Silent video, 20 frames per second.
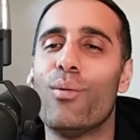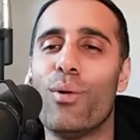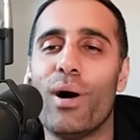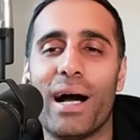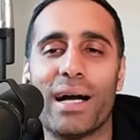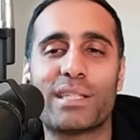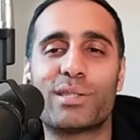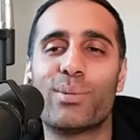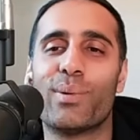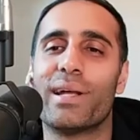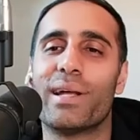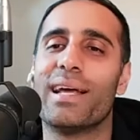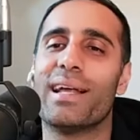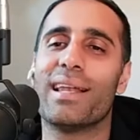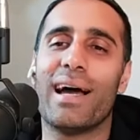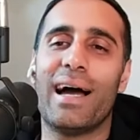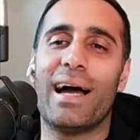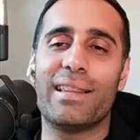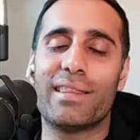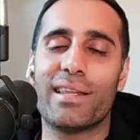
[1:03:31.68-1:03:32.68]
works with it,
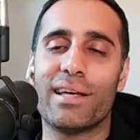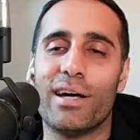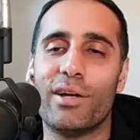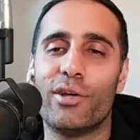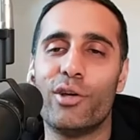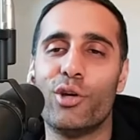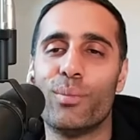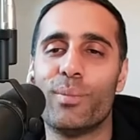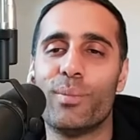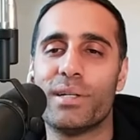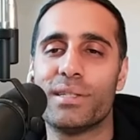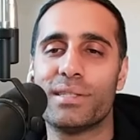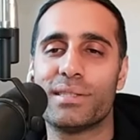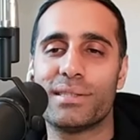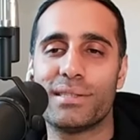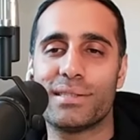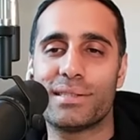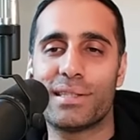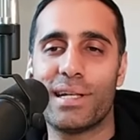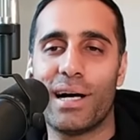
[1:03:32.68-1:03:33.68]
like the humor
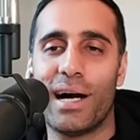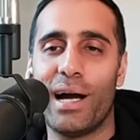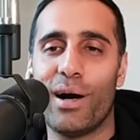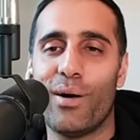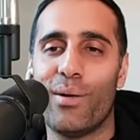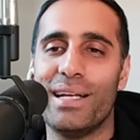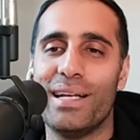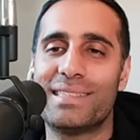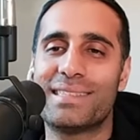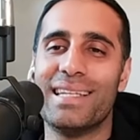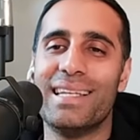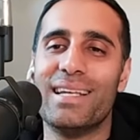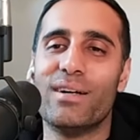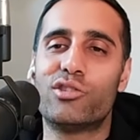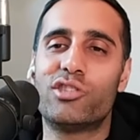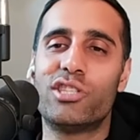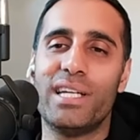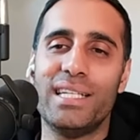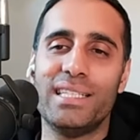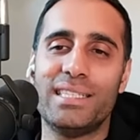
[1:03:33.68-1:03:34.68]
style. It's a little
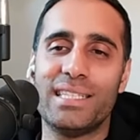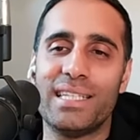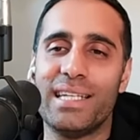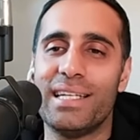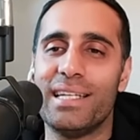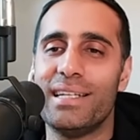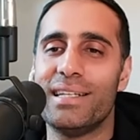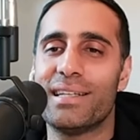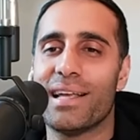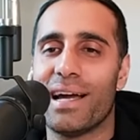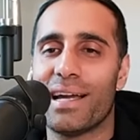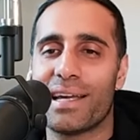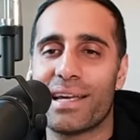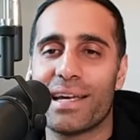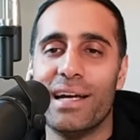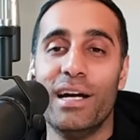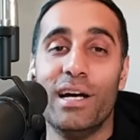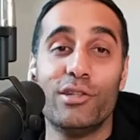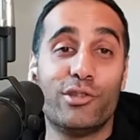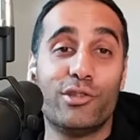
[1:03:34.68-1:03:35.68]
cheesy. Like,
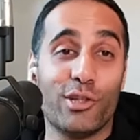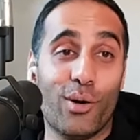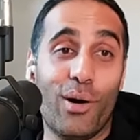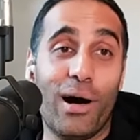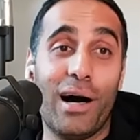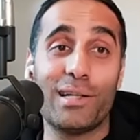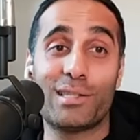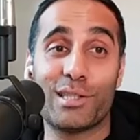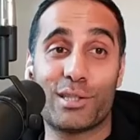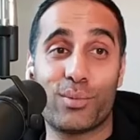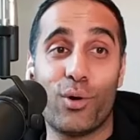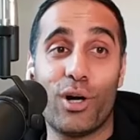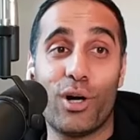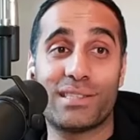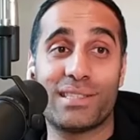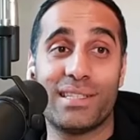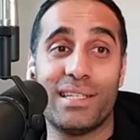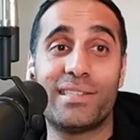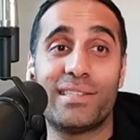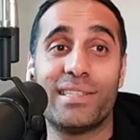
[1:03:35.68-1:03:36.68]
do you know what? I just
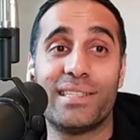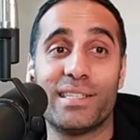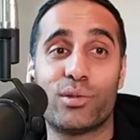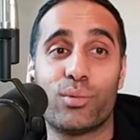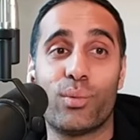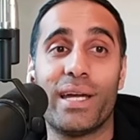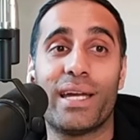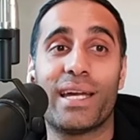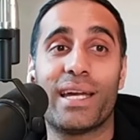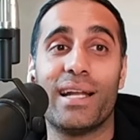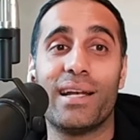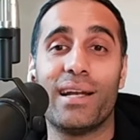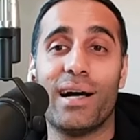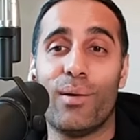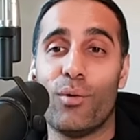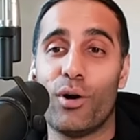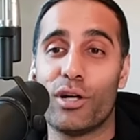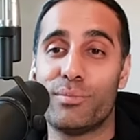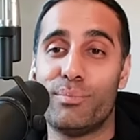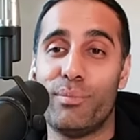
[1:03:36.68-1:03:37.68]
watched literally this weekend. I
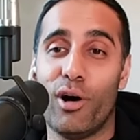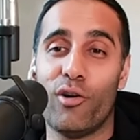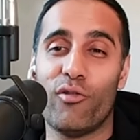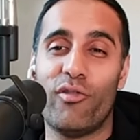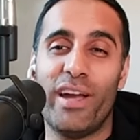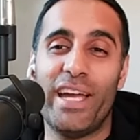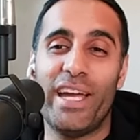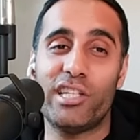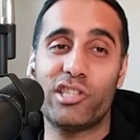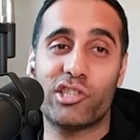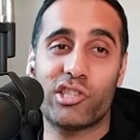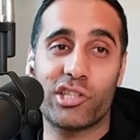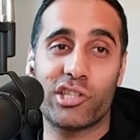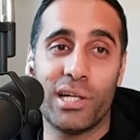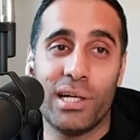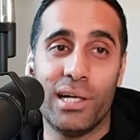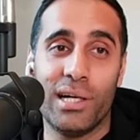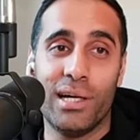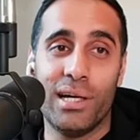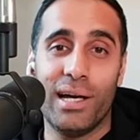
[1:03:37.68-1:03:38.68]
watched both Hitch
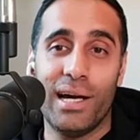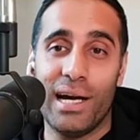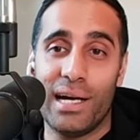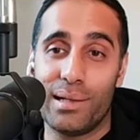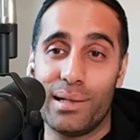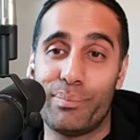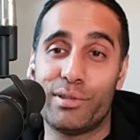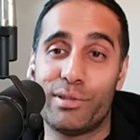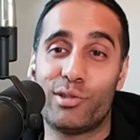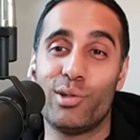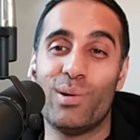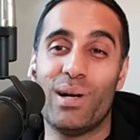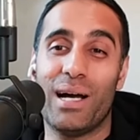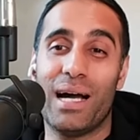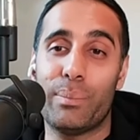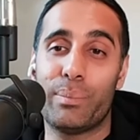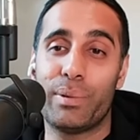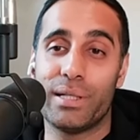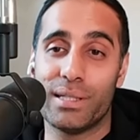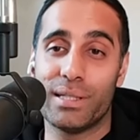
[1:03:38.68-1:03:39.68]
and Pursuit of
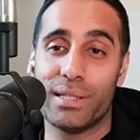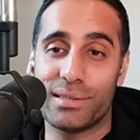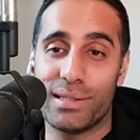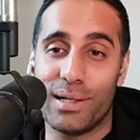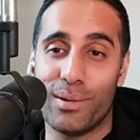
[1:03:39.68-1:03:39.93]
Happiness. Hitch